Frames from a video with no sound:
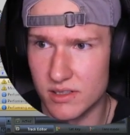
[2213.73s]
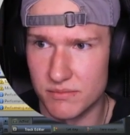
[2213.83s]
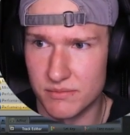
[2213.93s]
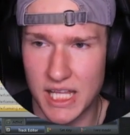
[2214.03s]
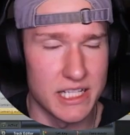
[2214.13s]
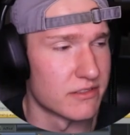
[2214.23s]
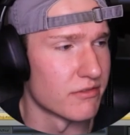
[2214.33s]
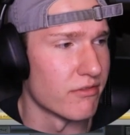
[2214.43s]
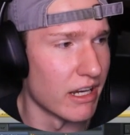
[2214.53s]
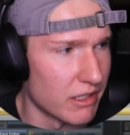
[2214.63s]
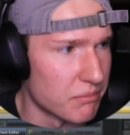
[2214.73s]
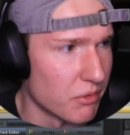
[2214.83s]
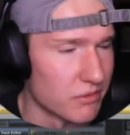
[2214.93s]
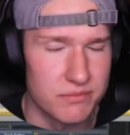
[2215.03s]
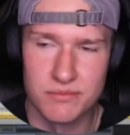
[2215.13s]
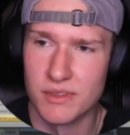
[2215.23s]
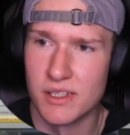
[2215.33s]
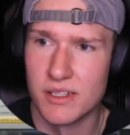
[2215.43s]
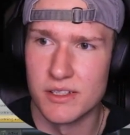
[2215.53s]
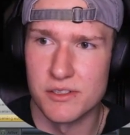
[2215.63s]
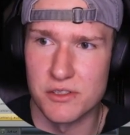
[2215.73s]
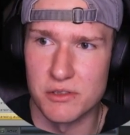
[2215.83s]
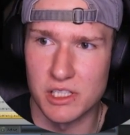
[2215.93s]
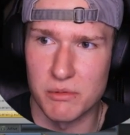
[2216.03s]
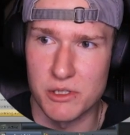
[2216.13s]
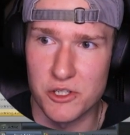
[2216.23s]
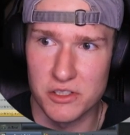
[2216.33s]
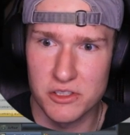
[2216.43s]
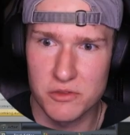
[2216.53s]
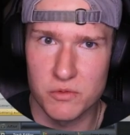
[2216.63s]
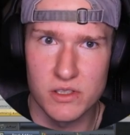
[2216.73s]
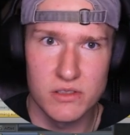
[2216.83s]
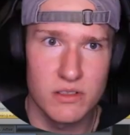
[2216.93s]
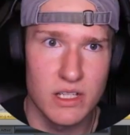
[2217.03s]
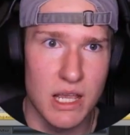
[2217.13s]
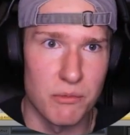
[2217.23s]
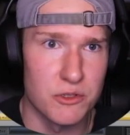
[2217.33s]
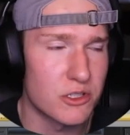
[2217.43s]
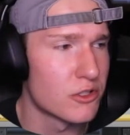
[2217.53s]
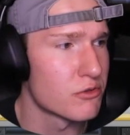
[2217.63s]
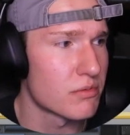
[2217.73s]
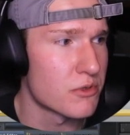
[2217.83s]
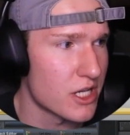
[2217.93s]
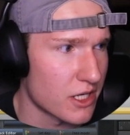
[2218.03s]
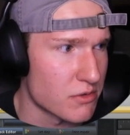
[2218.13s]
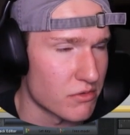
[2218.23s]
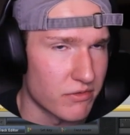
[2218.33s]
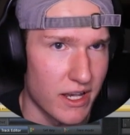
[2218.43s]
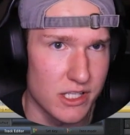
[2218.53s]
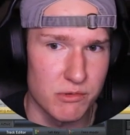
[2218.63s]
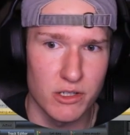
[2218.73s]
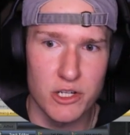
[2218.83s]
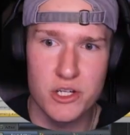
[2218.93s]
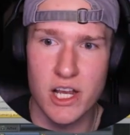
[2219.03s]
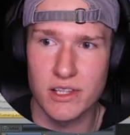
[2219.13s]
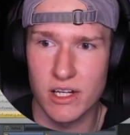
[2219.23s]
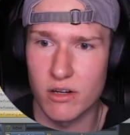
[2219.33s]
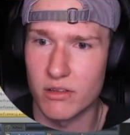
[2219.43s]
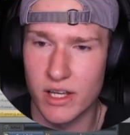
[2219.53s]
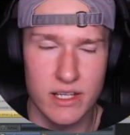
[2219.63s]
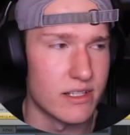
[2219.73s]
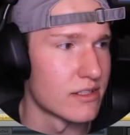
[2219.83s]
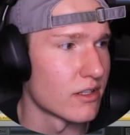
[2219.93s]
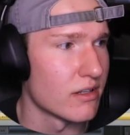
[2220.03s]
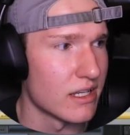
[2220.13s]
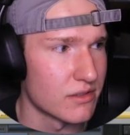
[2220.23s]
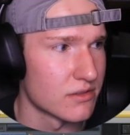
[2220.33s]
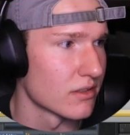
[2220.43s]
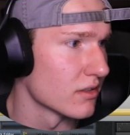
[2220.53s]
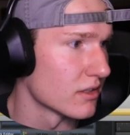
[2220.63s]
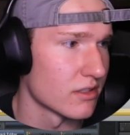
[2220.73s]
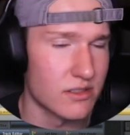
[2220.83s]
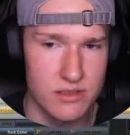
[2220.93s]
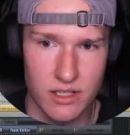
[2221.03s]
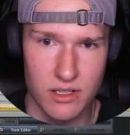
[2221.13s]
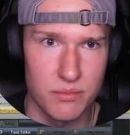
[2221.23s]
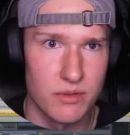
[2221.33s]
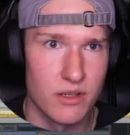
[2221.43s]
That's very important. So it's going to be Justice 1, and we're just going to do some checks real fast. We already checked that our light is all L0, it's all set up.